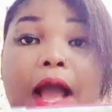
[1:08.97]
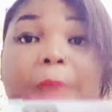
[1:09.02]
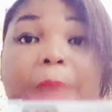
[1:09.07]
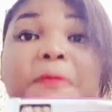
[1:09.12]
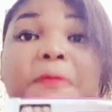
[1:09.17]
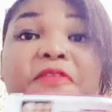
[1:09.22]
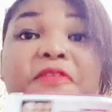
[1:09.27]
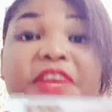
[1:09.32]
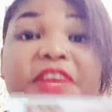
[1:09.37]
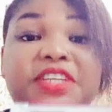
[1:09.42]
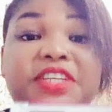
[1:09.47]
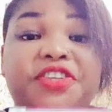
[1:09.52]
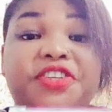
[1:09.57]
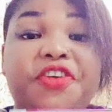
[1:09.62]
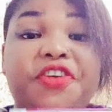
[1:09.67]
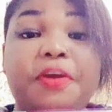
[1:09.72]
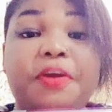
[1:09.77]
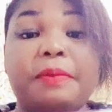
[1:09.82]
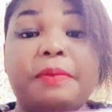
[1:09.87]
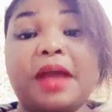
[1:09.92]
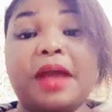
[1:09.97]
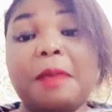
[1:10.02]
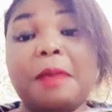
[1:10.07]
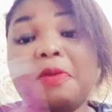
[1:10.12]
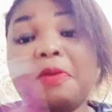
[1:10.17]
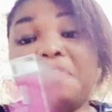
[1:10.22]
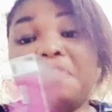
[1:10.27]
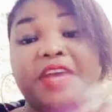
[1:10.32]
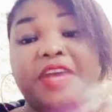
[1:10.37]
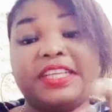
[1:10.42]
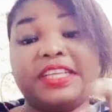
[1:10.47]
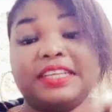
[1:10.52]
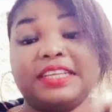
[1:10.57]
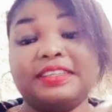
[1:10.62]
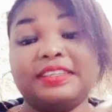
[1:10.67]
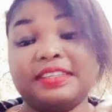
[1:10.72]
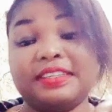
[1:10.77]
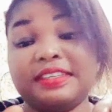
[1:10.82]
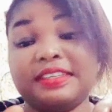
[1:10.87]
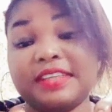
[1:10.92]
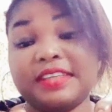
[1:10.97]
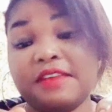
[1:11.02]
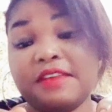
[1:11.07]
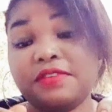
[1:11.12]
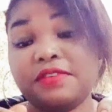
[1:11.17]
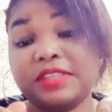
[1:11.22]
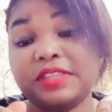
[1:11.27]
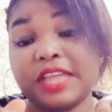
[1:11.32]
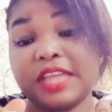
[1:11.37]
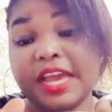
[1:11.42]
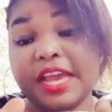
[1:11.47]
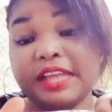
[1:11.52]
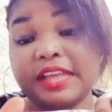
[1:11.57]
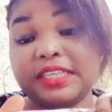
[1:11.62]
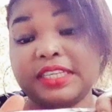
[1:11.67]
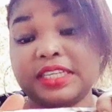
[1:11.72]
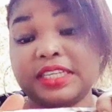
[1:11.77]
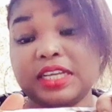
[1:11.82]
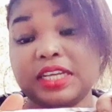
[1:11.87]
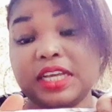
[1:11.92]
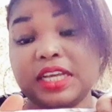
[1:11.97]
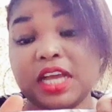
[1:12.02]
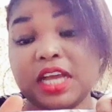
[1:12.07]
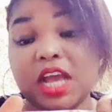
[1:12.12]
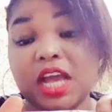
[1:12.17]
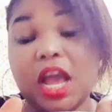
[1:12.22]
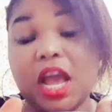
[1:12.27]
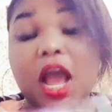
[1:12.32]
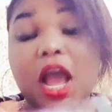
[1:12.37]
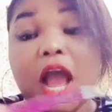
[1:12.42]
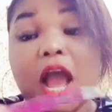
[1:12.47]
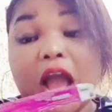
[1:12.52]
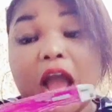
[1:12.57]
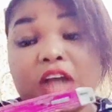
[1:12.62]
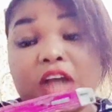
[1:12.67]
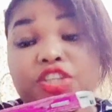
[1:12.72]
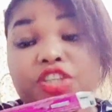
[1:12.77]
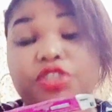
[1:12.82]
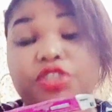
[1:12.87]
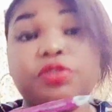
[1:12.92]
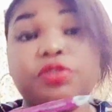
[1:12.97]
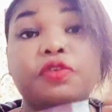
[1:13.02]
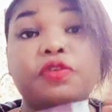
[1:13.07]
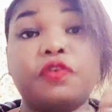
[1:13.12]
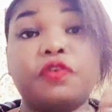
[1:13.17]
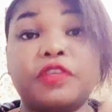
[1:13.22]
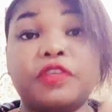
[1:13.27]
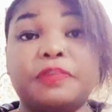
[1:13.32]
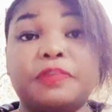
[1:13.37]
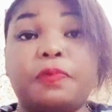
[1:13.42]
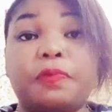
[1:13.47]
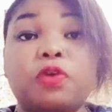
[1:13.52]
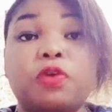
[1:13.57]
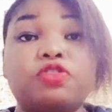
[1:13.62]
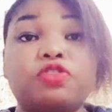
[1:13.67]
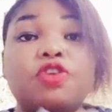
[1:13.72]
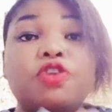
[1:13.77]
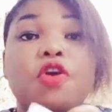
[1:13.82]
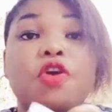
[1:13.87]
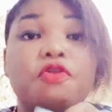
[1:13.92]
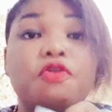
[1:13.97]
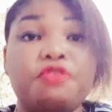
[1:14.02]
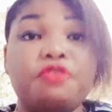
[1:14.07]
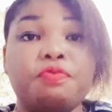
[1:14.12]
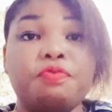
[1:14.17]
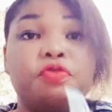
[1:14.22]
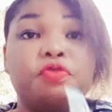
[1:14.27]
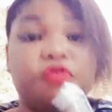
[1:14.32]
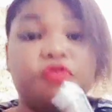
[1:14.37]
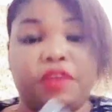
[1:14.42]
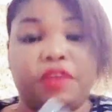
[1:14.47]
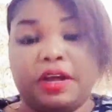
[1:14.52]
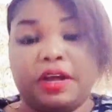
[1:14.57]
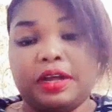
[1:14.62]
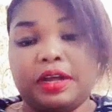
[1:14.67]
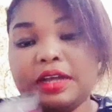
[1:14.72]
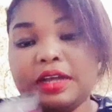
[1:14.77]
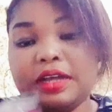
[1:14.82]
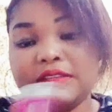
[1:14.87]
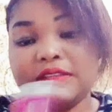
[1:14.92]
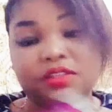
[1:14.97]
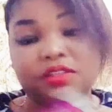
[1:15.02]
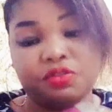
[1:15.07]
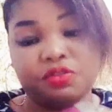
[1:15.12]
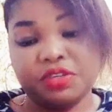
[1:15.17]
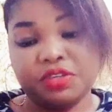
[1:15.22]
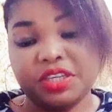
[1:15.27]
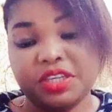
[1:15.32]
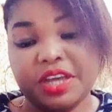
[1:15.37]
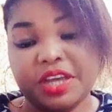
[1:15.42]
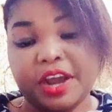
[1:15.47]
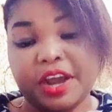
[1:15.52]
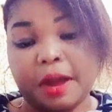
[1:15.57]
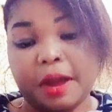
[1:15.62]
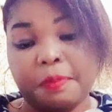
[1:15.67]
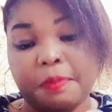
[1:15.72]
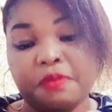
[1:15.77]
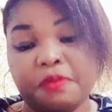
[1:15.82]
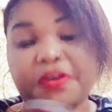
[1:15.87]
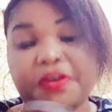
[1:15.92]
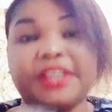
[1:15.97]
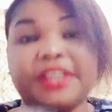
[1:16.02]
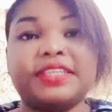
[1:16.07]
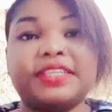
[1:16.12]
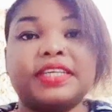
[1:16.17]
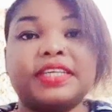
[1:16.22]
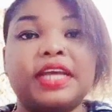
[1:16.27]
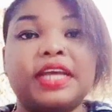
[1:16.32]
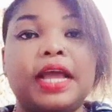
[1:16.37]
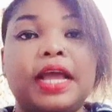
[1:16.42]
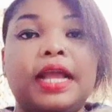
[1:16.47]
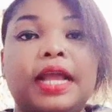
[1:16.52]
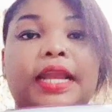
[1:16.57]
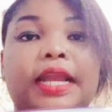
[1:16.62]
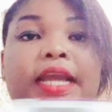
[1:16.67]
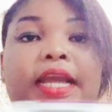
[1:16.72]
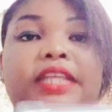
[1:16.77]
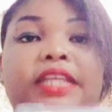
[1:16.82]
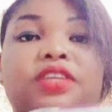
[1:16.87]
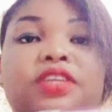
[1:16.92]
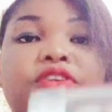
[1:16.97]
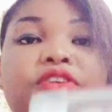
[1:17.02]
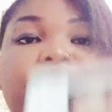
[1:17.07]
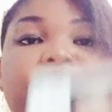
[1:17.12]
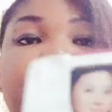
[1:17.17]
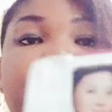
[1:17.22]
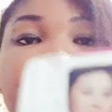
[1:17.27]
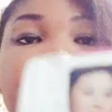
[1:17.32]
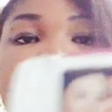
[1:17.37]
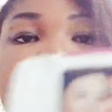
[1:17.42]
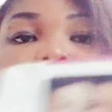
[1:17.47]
Applevet cream. Applevet is a 7 days action for spot remover. As is written here, Applevet Lightening cream.